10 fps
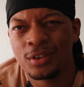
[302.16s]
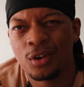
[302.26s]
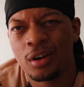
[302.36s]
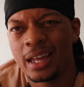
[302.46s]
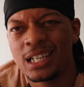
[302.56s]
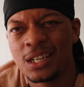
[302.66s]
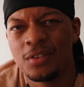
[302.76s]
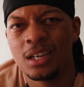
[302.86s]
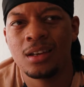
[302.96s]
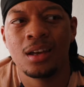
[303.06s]
you call it,
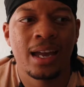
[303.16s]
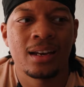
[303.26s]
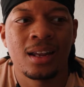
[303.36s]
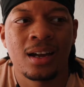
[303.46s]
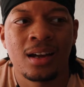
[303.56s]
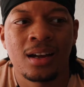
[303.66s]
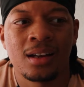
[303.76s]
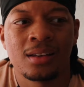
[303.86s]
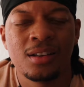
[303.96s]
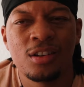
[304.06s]
AGV, and,
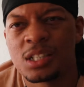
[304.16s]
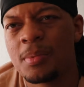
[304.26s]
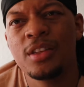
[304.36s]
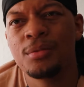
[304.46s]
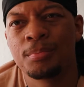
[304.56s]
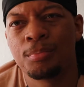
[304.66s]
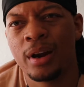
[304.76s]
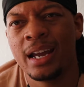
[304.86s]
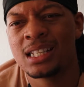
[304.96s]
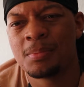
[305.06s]
uh, you know, some other
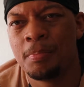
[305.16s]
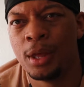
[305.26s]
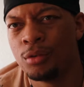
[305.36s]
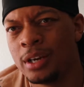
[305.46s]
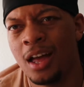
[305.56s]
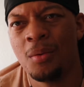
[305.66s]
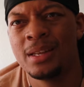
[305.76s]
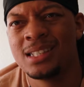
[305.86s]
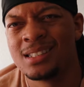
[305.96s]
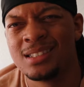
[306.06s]
brands and built
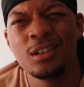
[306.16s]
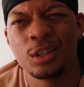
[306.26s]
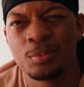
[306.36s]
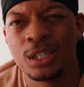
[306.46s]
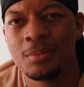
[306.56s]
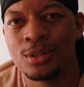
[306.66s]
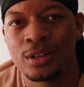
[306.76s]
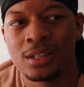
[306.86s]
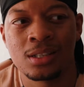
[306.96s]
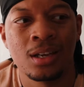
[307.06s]
helmets and, you know, some cheap
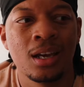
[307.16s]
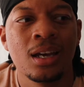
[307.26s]
joints.